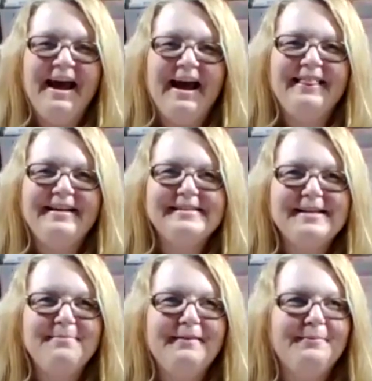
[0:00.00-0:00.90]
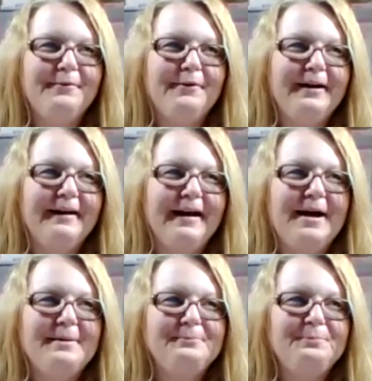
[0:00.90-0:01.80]
I think some of them were,
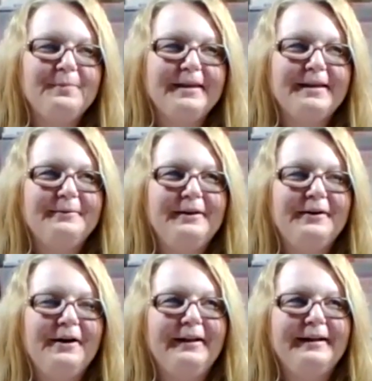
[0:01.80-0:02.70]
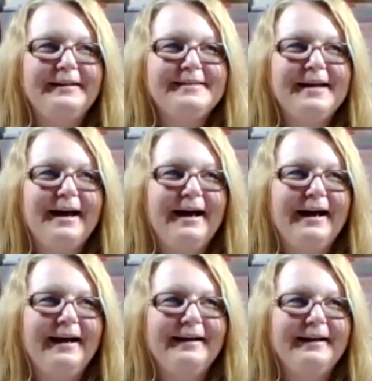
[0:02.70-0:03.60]
what do you call it?
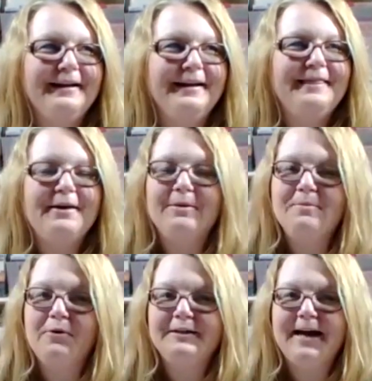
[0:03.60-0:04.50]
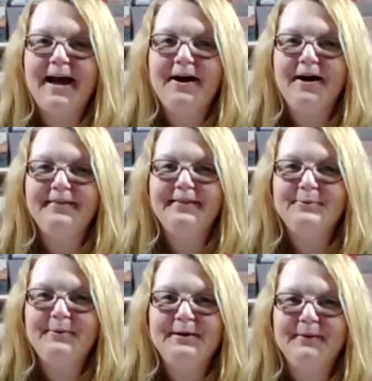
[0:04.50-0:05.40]
They were more diehard
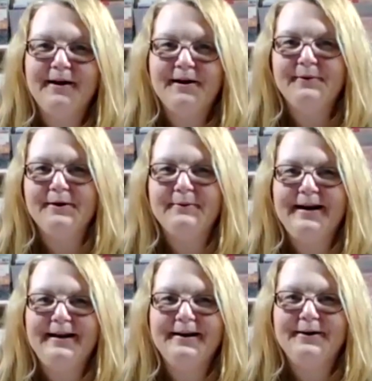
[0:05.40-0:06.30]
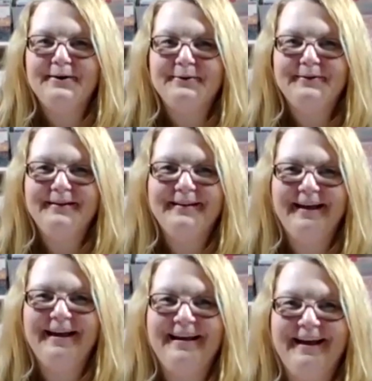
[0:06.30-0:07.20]
than we were, and we're ready to go
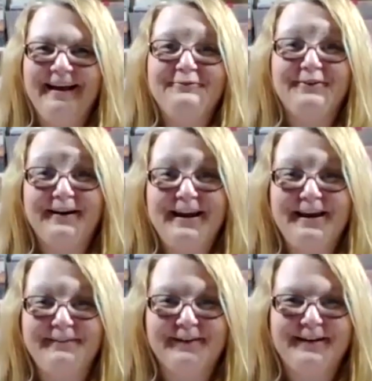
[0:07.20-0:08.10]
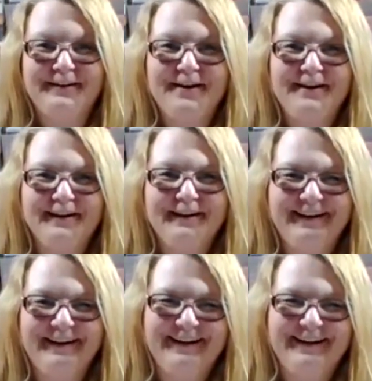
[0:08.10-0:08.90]
for even longer.